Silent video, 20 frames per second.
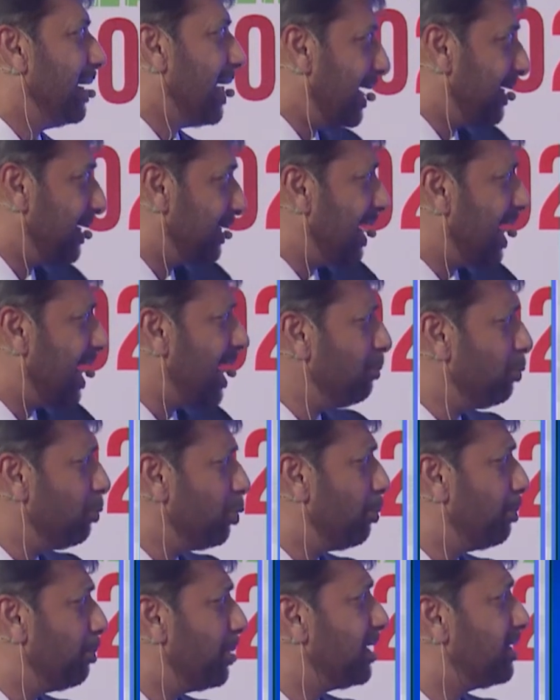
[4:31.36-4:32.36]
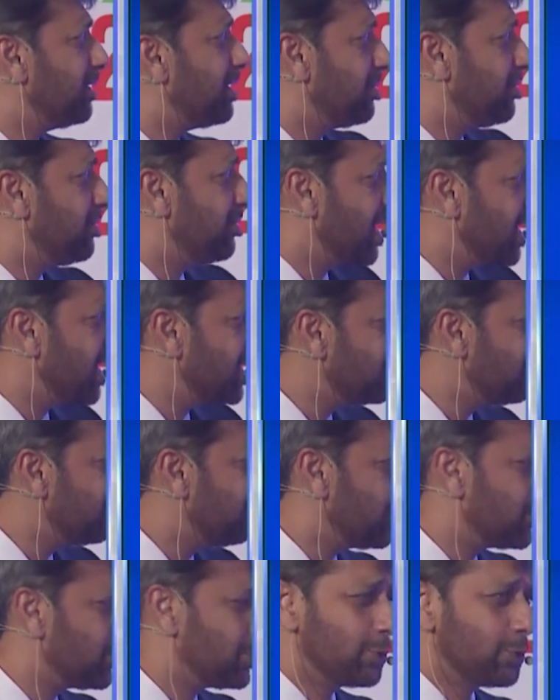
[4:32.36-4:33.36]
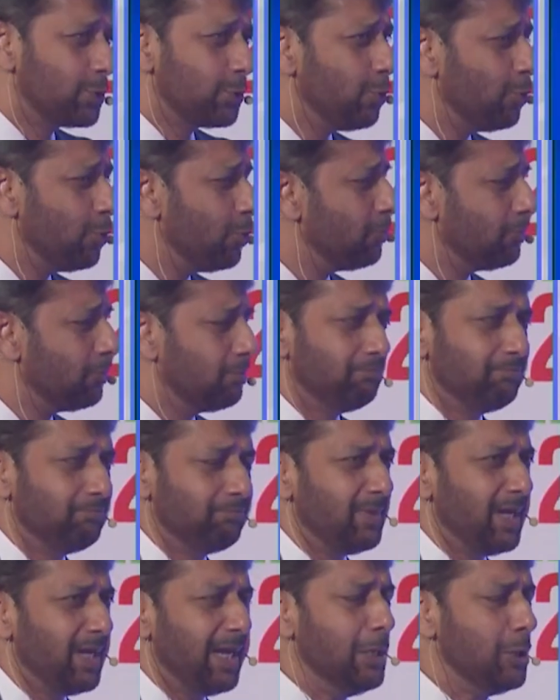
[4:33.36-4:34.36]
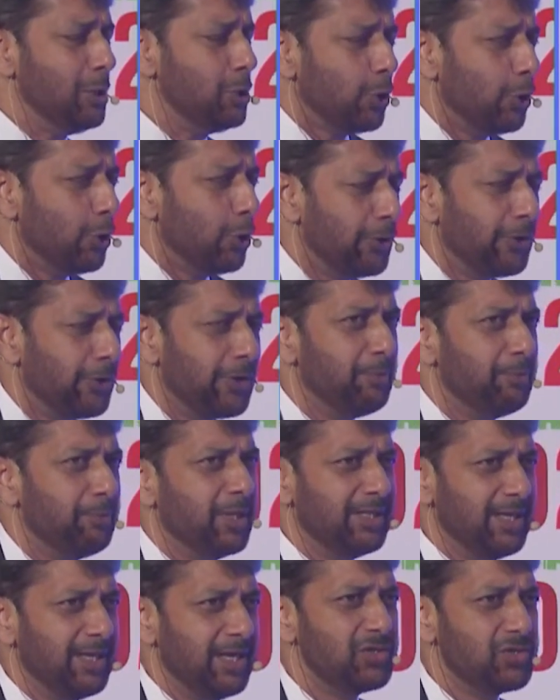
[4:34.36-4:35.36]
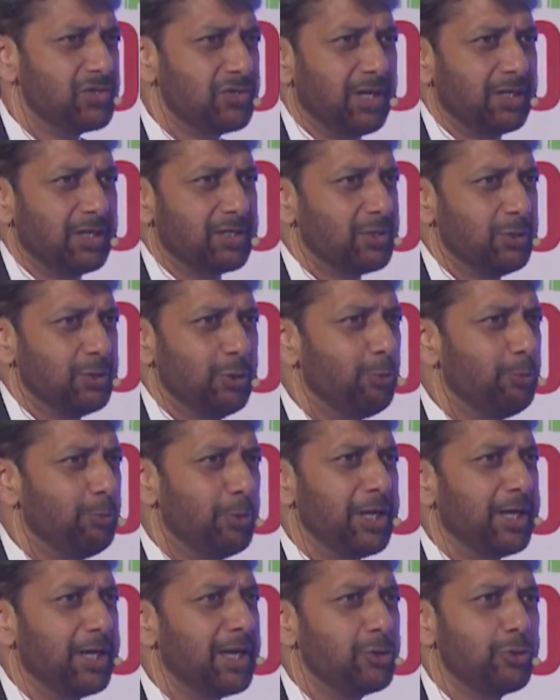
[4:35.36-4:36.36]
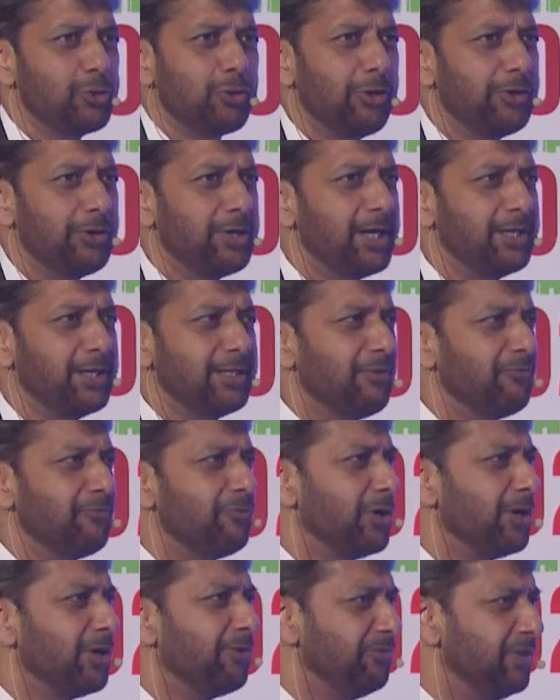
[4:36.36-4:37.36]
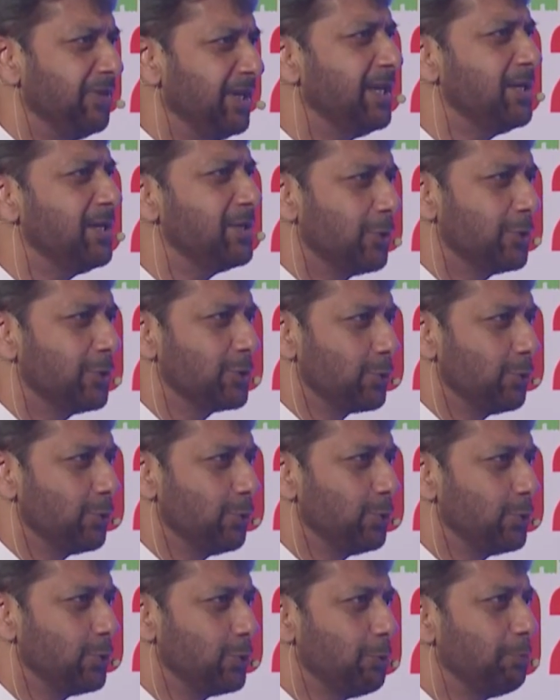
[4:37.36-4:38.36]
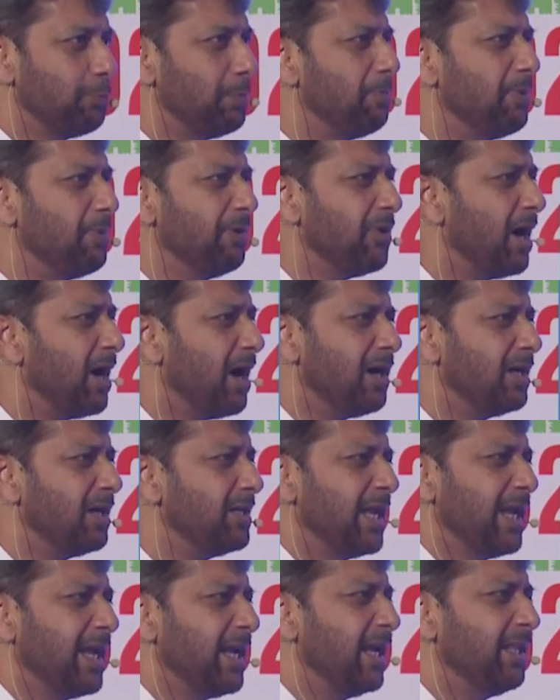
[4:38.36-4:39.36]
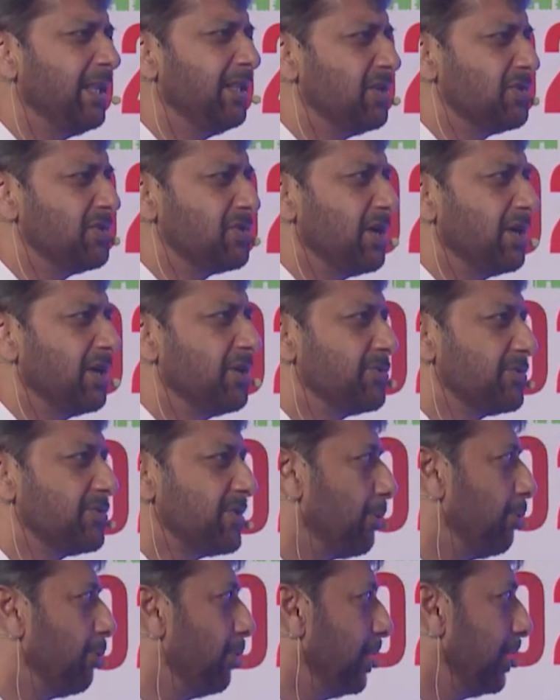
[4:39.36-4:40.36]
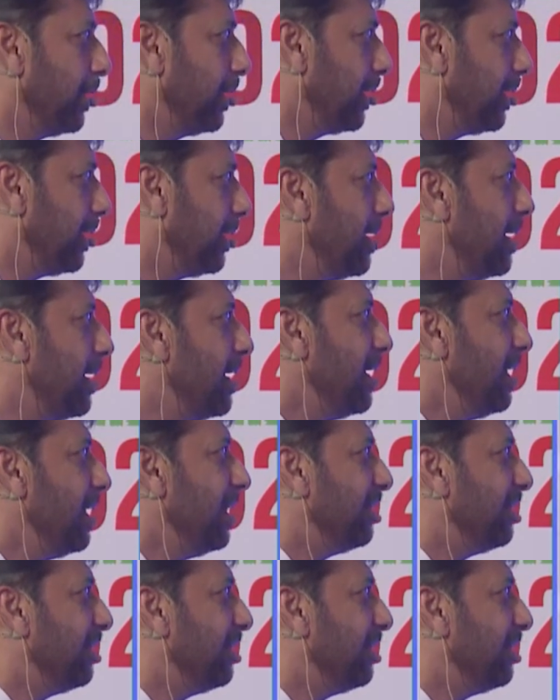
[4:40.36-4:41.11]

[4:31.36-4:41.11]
And at that moment, the drugs were so intolerable, these drugs. Nobody can tolerate them for a week or so. So people aren't taking these drugs regularly.